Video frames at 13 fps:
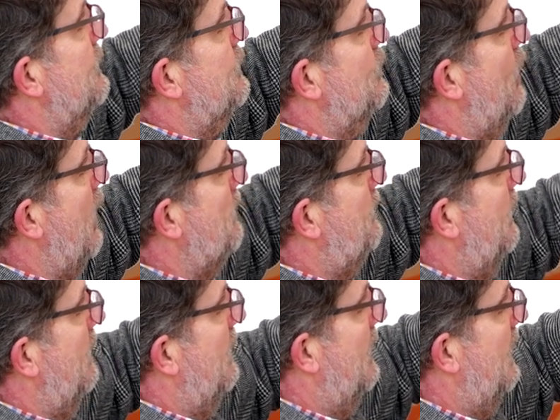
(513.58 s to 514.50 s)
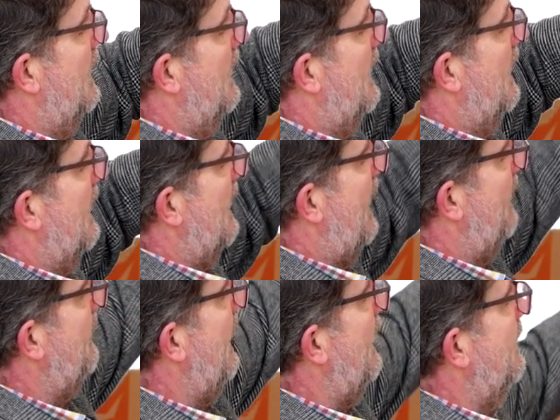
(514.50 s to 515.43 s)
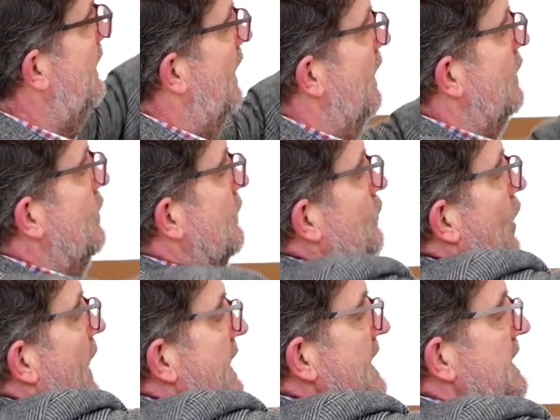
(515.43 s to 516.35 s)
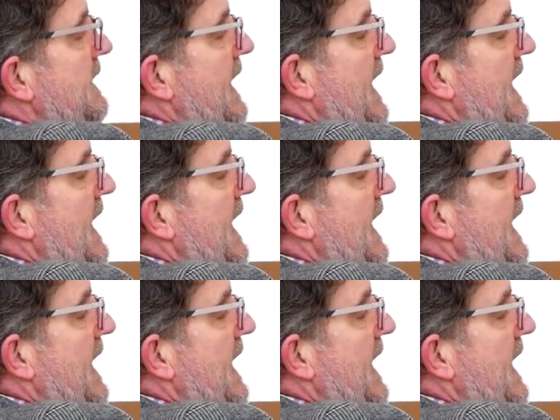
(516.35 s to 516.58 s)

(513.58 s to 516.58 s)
the top, and then you've got easy